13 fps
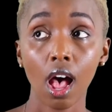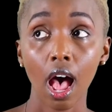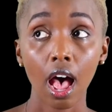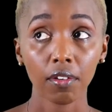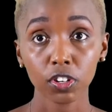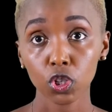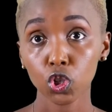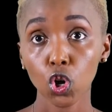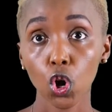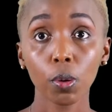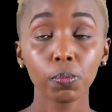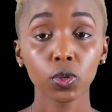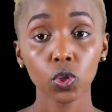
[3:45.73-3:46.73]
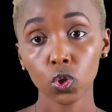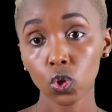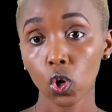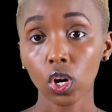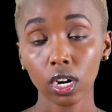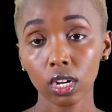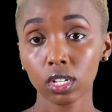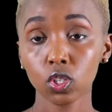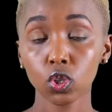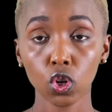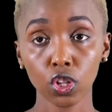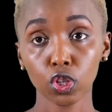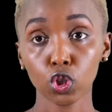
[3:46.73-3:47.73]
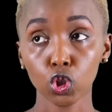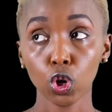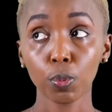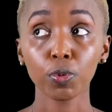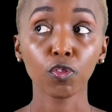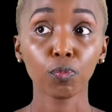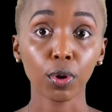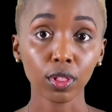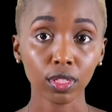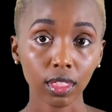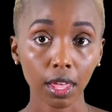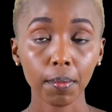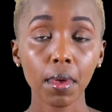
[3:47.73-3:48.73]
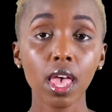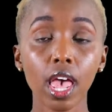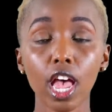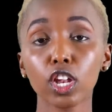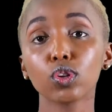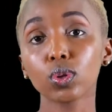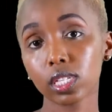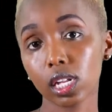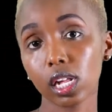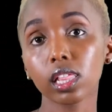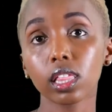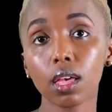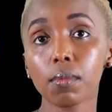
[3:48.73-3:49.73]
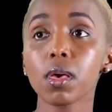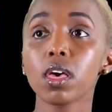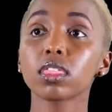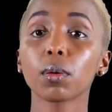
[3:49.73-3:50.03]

have a shop, stock, stock the shop, you've bought them and you sell them.